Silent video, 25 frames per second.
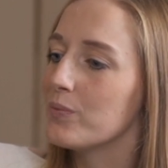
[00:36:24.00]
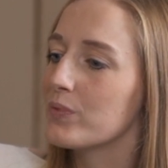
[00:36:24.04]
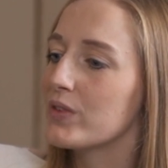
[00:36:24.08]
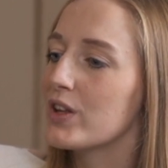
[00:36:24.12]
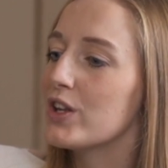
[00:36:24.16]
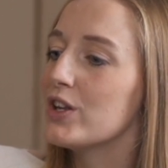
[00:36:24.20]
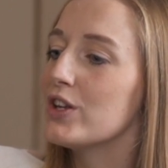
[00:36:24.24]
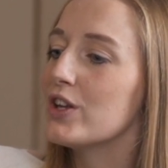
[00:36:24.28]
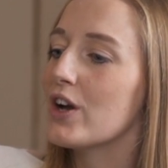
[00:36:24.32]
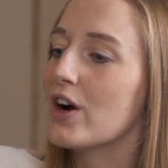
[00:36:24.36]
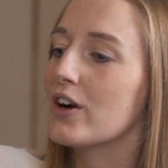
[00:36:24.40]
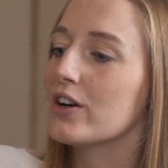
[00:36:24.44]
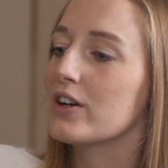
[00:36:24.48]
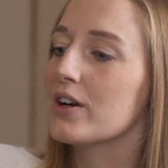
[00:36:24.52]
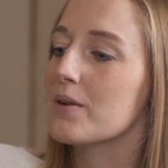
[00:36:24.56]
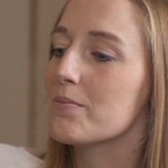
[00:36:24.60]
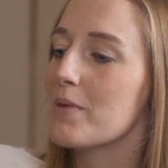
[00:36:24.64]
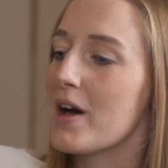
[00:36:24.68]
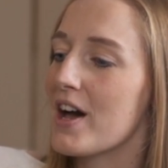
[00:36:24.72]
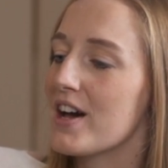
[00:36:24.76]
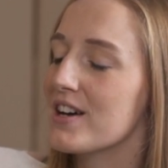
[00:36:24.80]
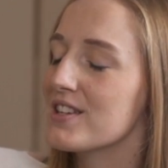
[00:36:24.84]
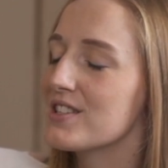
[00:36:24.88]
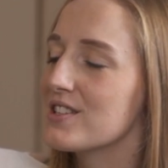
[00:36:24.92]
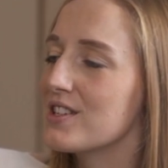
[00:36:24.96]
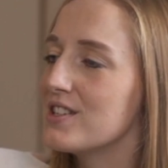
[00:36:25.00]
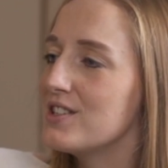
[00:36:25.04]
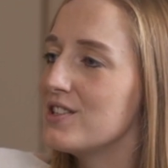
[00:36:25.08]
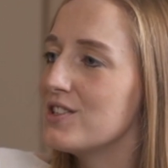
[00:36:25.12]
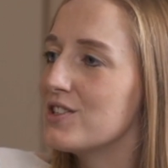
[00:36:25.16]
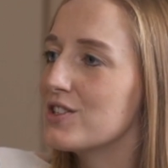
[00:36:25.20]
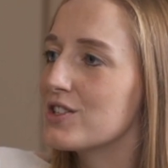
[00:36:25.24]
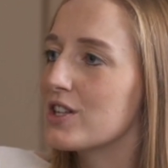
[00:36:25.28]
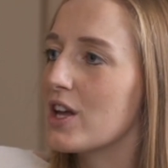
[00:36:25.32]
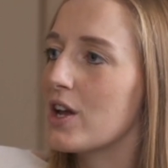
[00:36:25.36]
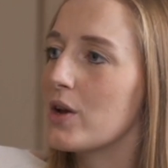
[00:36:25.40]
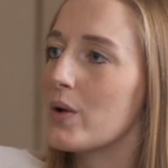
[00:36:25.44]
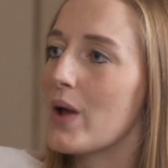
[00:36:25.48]
younger
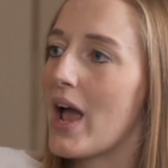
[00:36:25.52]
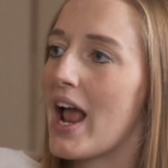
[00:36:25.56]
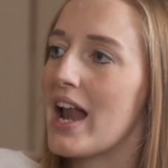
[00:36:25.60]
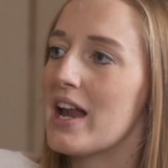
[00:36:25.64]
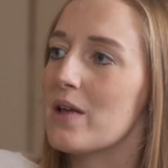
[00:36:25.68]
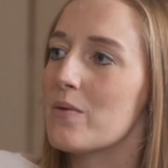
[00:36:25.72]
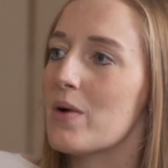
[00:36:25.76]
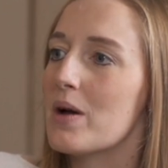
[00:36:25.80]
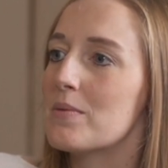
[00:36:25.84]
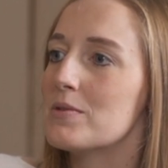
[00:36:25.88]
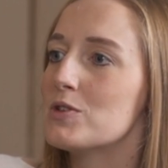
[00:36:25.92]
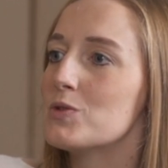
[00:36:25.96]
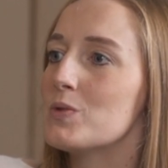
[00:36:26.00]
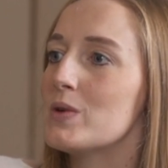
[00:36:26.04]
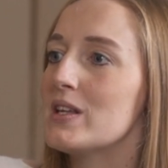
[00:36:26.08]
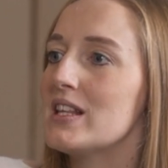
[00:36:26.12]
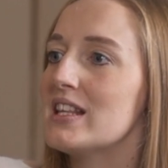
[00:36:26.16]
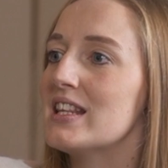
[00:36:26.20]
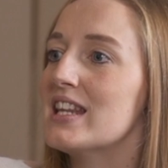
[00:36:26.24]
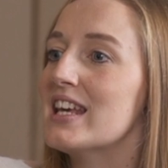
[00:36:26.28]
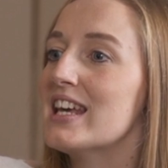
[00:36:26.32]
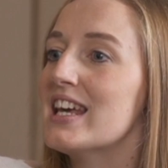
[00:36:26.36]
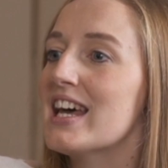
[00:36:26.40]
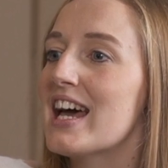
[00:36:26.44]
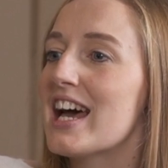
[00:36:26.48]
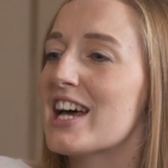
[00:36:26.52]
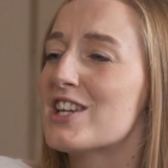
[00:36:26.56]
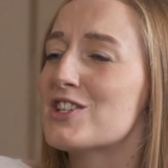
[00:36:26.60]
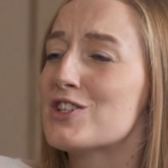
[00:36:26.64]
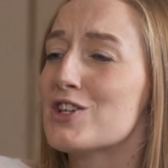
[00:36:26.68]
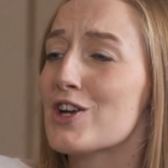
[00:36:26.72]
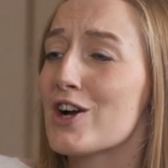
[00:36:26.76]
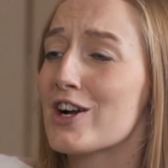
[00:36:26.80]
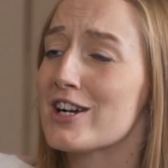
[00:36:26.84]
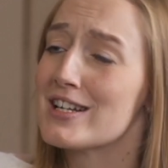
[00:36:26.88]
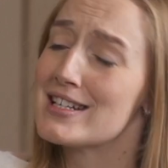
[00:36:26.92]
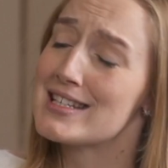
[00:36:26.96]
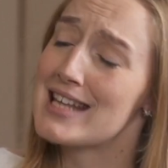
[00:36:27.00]
persons. So anywhere between
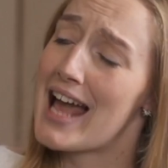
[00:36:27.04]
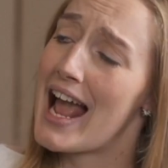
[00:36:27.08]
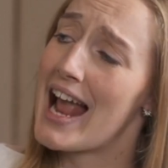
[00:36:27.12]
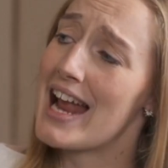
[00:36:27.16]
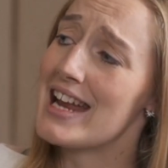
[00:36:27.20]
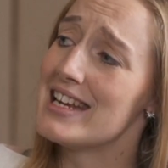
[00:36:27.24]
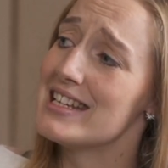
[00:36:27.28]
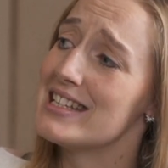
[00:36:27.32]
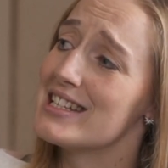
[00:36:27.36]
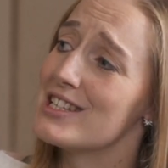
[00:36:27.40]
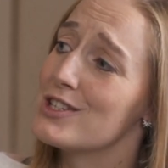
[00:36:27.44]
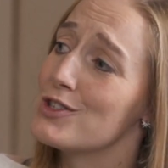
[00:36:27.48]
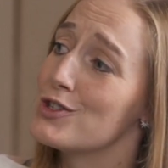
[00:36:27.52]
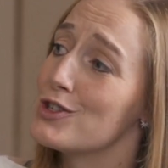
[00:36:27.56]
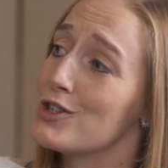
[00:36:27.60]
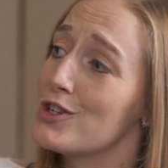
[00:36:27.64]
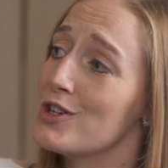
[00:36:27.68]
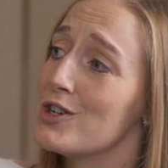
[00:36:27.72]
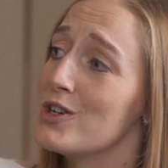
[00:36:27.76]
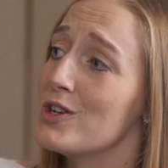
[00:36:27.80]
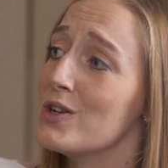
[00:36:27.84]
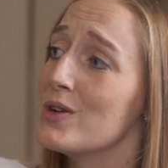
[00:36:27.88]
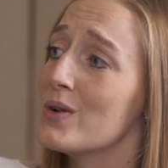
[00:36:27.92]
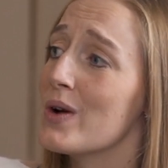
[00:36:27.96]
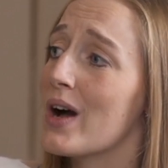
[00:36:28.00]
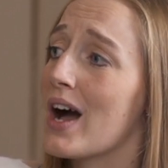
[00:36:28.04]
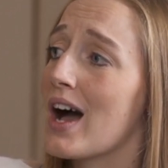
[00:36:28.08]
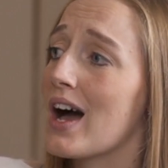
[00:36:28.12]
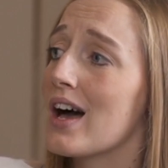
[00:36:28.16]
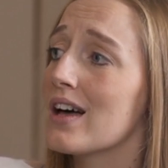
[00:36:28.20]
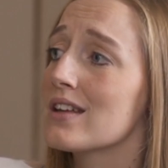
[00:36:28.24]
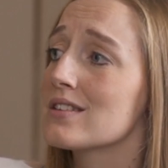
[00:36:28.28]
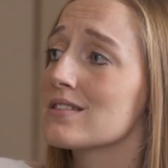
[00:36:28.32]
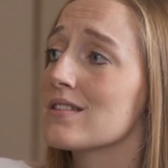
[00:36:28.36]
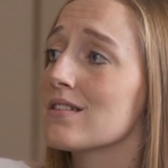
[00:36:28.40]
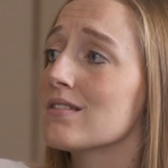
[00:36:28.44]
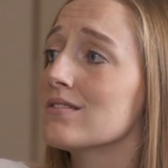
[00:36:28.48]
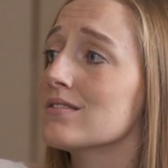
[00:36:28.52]
as young as 8 to
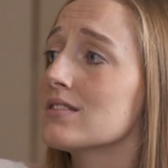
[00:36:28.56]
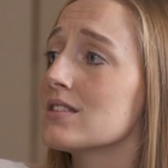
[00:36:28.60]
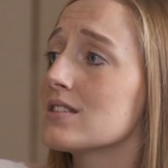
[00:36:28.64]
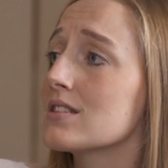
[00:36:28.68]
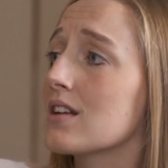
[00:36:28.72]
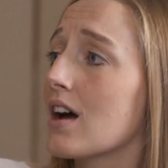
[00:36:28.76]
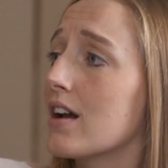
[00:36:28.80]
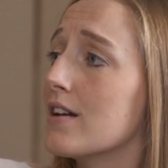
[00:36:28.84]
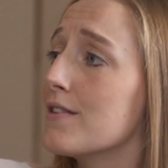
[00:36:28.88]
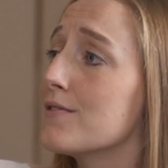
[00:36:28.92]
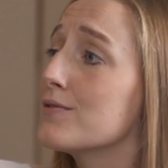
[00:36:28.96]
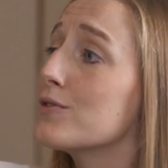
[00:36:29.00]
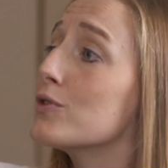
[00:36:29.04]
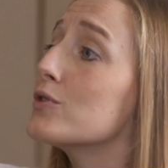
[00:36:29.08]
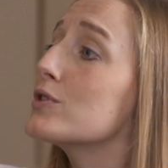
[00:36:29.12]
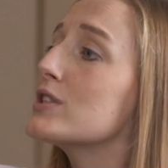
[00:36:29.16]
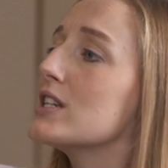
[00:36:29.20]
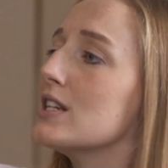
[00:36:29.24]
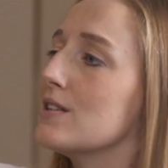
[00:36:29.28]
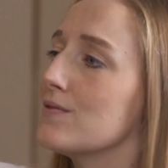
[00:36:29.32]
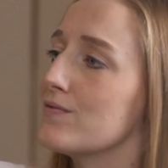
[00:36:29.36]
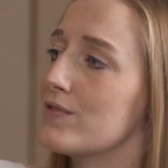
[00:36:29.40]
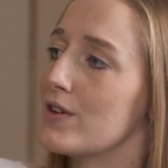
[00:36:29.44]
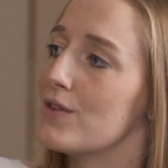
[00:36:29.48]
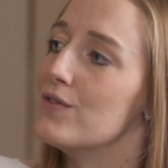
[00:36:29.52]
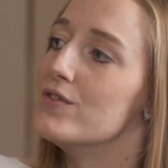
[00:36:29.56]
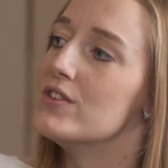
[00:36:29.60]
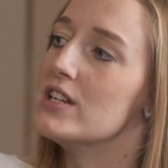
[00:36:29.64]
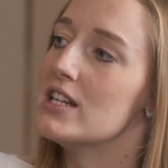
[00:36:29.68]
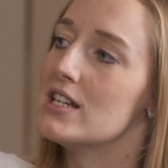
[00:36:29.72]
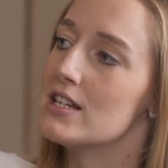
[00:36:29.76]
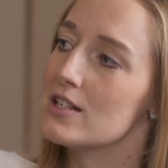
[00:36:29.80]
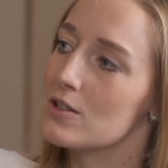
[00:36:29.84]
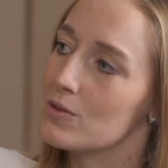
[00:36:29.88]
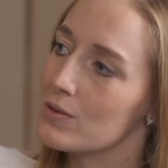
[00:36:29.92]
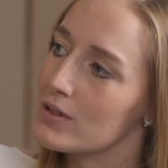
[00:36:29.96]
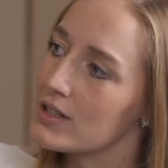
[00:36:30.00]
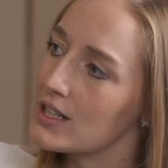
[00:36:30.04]
as old as kind of 14,
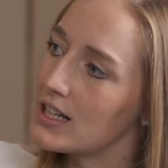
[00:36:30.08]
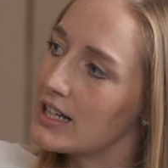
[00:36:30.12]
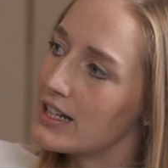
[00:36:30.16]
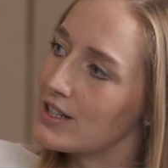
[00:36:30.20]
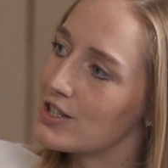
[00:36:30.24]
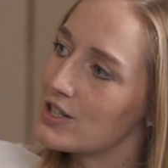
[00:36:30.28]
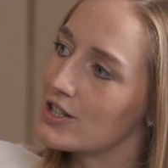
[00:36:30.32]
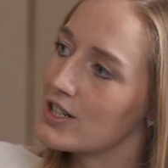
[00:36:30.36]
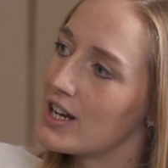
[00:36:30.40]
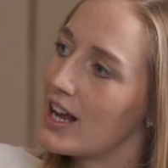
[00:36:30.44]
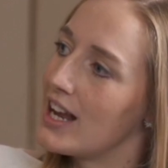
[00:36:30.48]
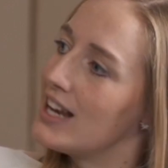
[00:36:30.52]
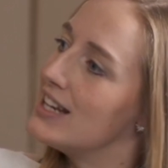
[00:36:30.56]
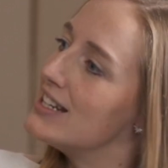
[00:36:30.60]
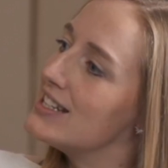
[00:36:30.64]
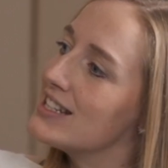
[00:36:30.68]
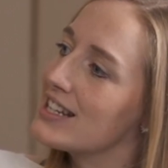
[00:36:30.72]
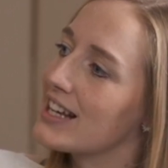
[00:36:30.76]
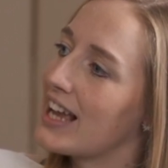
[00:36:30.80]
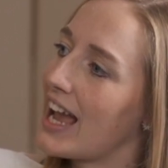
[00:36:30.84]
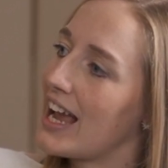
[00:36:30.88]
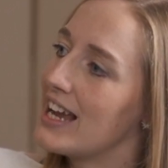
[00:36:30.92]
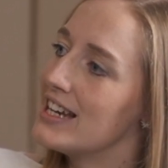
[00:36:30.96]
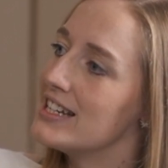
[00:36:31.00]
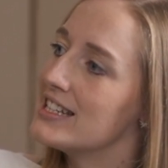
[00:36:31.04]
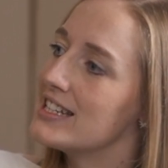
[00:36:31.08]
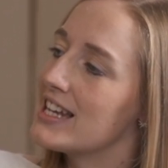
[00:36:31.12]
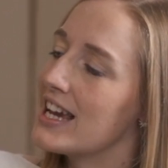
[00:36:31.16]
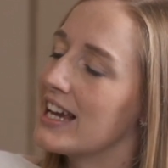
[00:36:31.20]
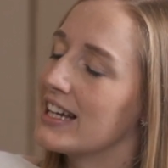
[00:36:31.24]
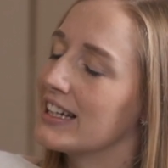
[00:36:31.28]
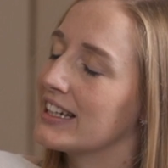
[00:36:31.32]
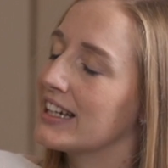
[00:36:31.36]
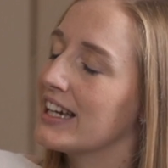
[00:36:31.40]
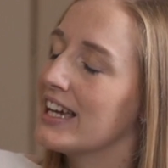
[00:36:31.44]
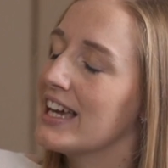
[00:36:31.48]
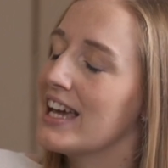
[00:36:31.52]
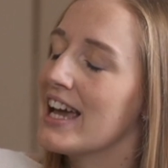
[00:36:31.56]
15 is what the literature
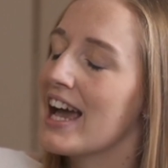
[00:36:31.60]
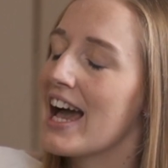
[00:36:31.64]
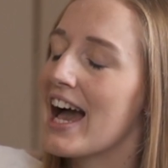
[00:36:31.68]
indicating.